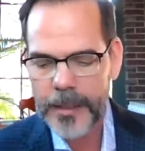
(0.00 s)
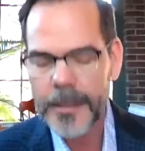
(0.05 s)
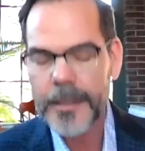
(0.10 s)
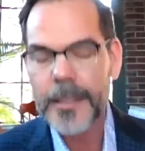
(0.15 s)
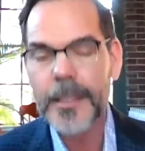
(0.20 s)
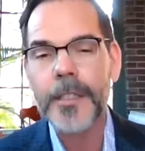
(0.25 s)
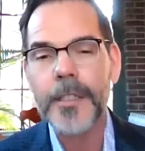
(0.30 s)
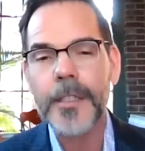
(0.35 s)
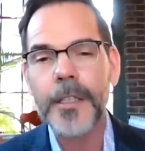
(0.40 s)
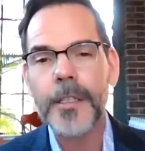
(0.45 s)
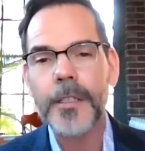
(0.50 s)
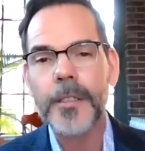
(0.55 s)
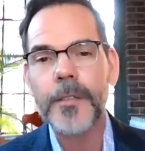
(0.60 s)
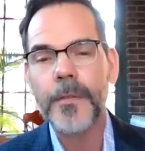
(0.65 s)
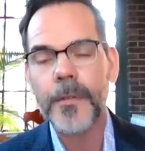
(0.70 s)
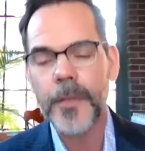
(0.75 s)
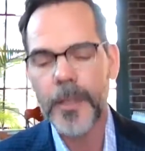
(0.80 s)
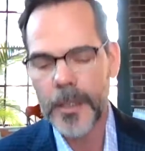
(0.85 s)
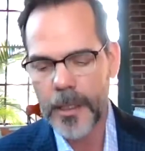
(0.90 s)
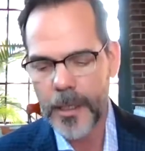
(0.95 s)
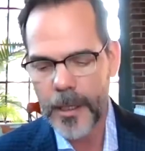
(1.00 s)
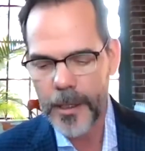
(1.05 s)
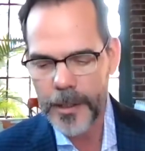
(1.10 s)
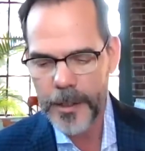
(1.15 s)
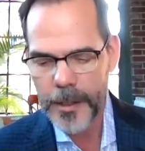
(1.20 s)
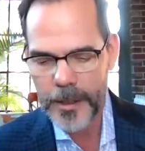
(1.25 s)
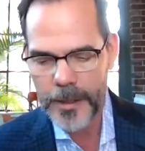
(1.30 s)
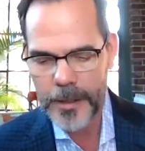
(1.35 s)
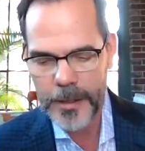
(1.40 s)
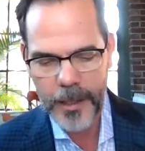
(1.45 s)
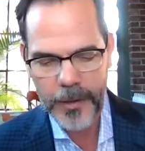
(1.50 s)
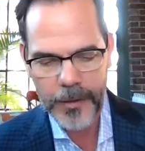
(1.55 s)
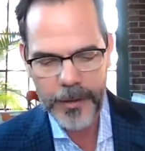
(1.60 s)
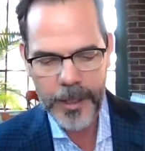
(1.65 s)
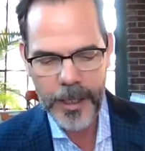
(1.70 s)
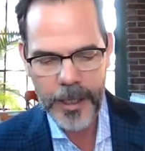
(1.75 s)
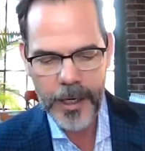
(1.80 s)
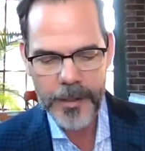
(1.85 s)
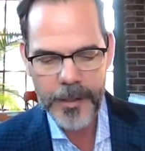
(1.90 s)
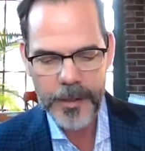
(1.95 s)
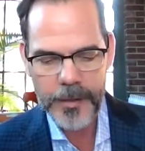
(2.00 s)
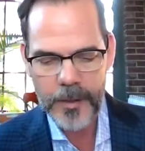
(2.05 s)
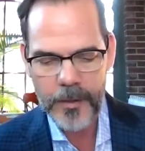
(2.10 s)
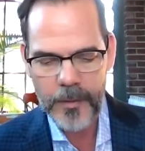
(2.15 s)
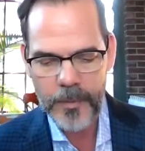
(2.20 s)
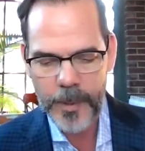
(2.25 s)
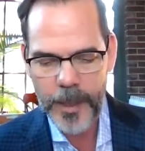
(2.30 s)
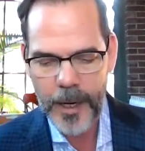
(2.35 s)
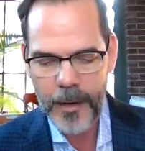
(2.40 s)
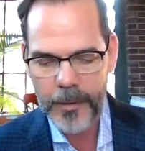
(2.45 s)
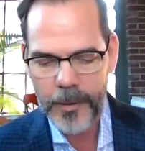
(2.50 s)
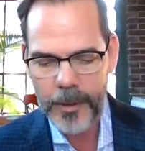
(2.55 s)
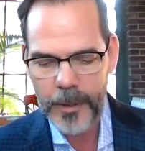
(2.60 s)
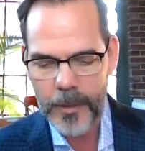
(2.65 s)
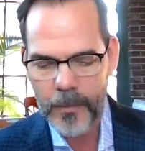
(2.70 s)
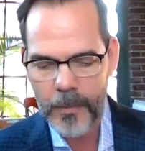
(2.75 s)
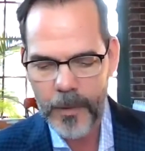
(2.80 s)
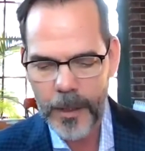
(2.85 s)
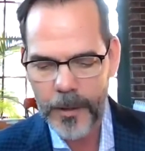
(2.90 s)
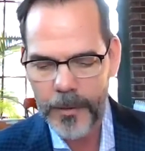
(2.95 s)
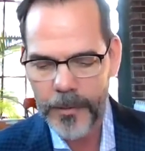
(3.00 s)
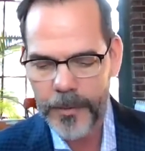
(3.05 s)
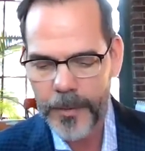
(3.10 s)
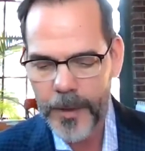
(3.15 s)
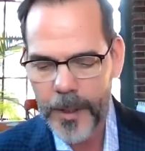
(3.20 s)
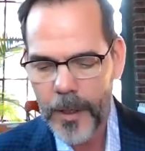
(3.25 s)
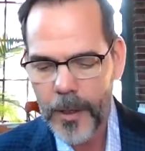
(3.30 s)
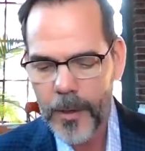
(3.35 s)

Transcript: conditions for the unjust allocations of power and wealth